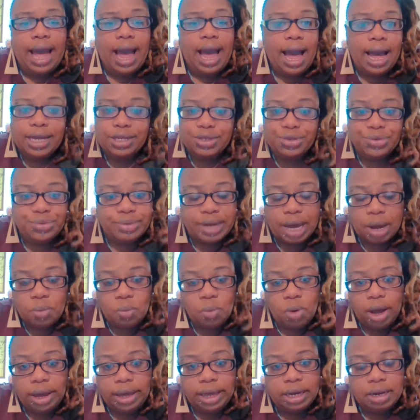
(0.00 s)
I do not
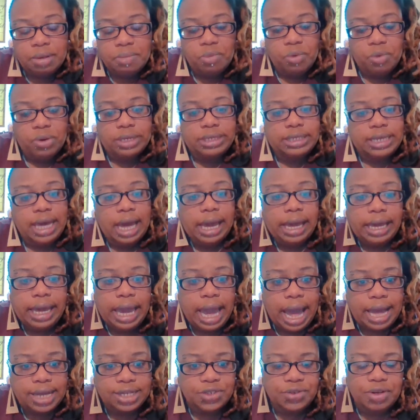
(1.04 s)
want any more
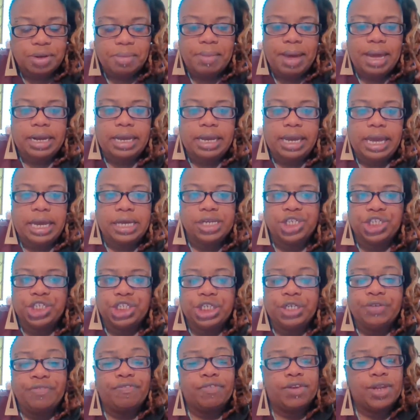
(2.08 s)
psychiatric
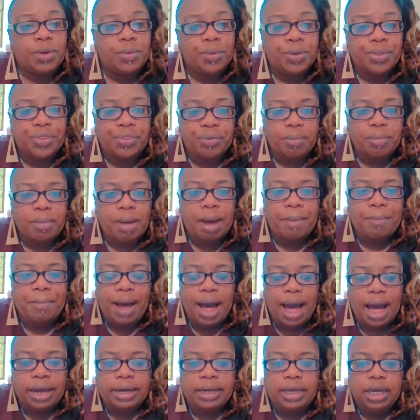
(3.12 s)
medication flowing through my
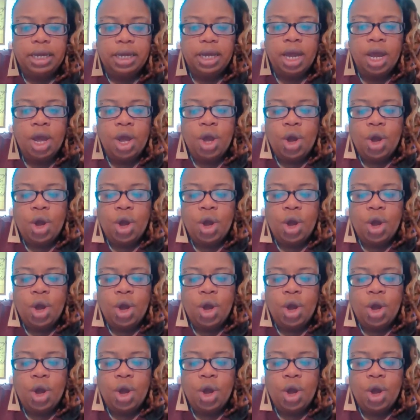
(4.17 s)
body.